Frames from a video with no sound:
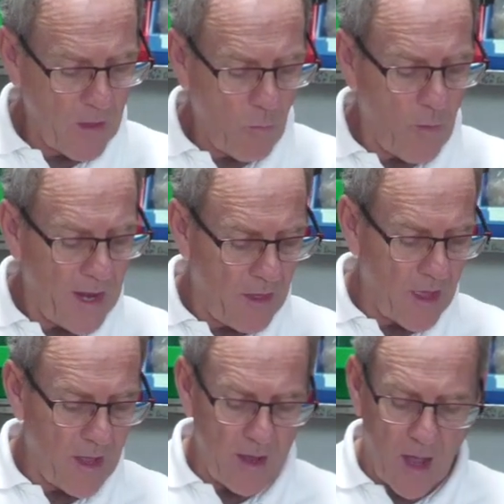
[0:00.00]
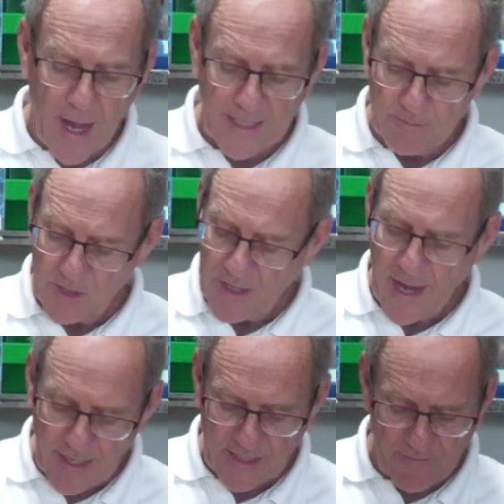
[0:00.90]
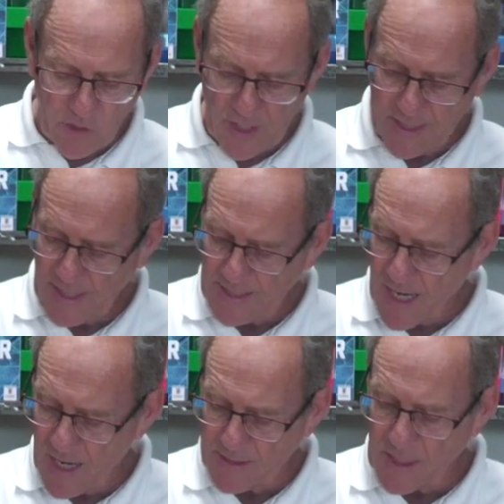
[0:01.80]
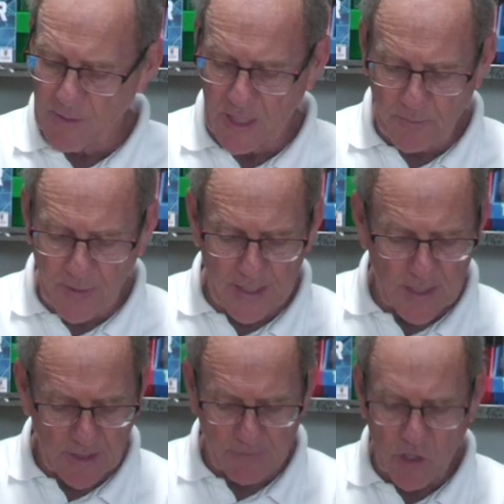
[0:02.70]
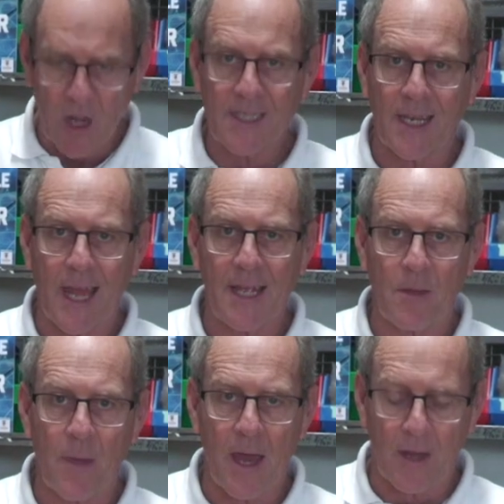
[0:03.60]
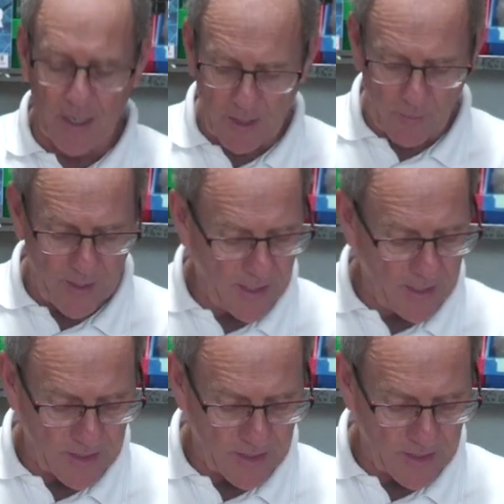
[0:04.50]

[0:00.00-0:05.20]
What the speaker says: One other item. So now let's have a look in detail at some of these pieces. I've tried to lay them out a little bit here